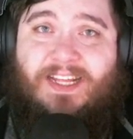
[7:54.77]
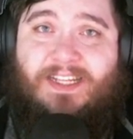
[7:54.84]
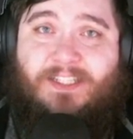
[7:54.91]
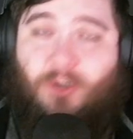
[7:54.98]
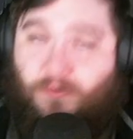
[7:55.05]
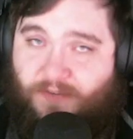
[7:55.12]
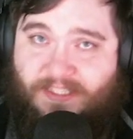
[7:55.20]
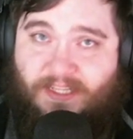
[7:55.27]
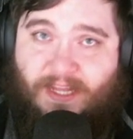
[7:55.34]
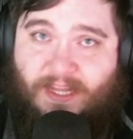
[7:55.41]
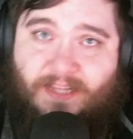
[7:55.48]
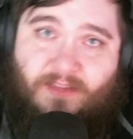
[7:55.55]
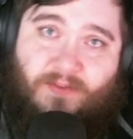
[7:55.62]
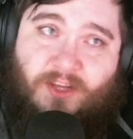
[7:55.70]
Don't forget to
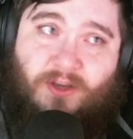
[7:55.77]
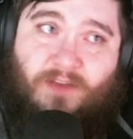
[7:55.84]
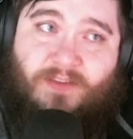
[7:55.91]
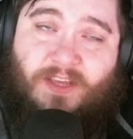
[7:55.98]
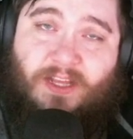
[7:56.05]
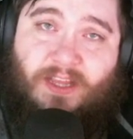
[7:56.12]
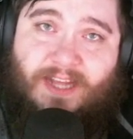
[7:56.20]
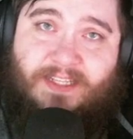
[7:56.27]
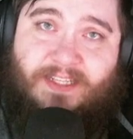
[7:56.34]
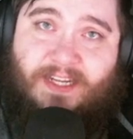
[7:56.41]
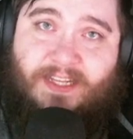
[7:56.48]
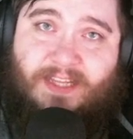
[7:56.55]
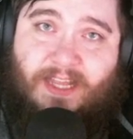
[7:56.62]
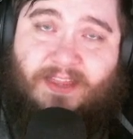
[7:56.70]
like the video. If you liked
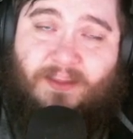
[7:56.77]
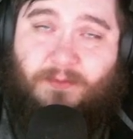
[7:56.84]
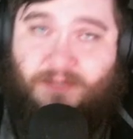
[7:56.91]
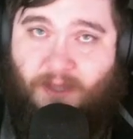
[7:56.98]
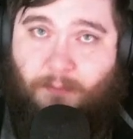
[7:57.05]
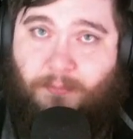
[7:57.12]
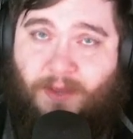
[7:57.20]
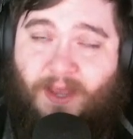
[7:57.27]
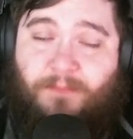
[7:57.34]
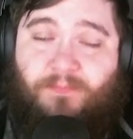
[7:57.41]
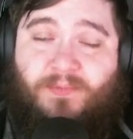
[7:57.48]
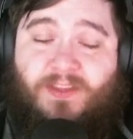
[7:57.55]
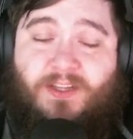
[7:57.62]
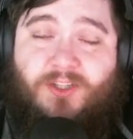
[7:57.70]
it, hit that thumbs up
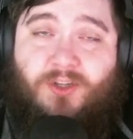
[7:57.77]
button.